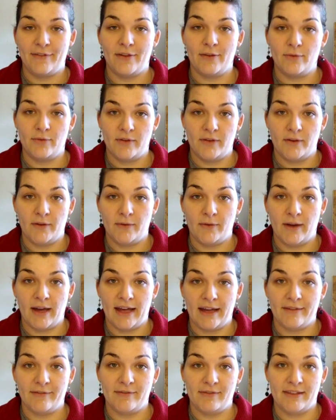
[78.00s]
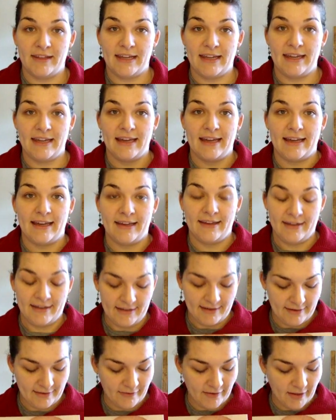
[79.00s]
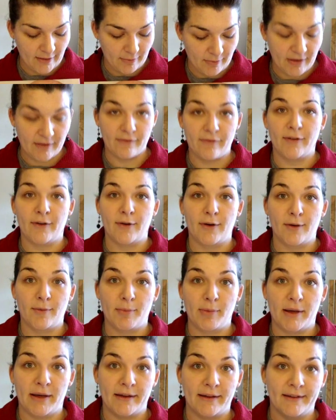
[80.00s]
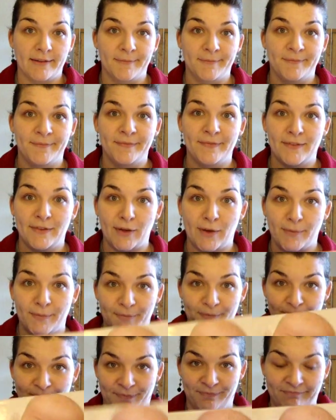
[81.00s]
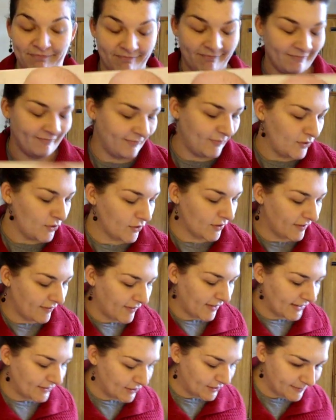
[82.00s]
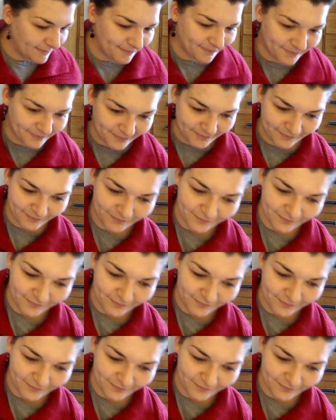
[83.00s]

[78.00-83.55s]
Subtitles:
if you too have the developing photo bug. So, true confession.